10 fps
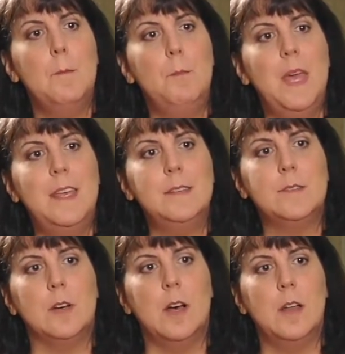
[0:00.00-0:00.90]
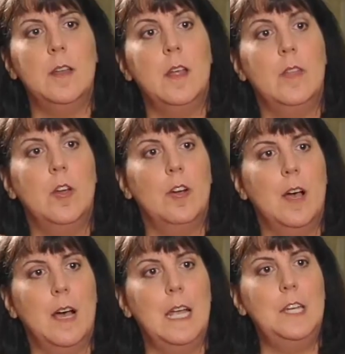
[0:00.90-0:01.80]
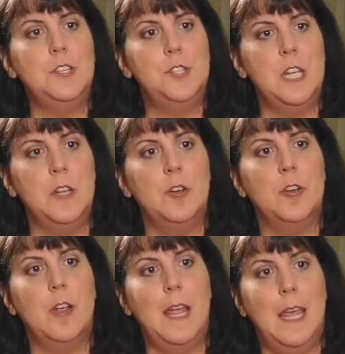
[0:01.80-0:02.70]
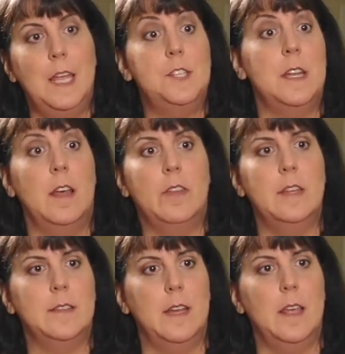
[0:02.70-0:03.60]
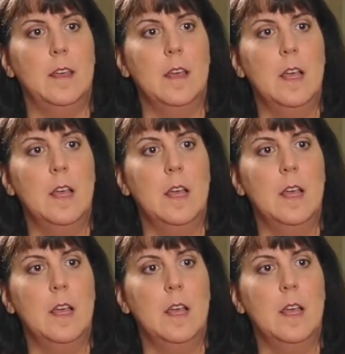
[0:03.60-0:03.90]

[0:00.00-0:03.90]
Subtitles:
based on their height, gender, age, and ethnicity.